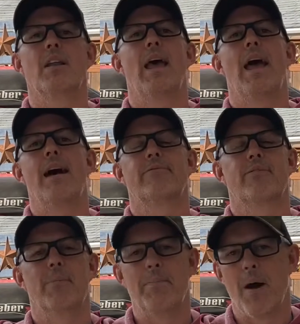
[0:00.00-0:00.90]
and a half
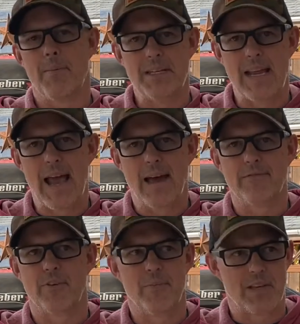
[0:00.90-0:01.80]
from my mom and dad
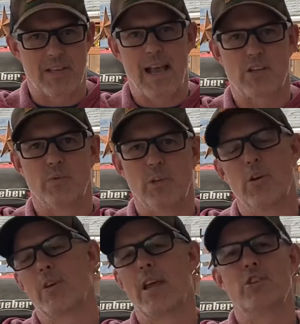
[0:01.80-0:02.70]
from this actual
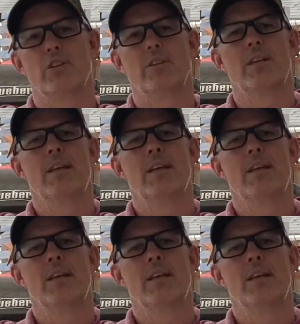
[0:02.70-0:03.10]
location.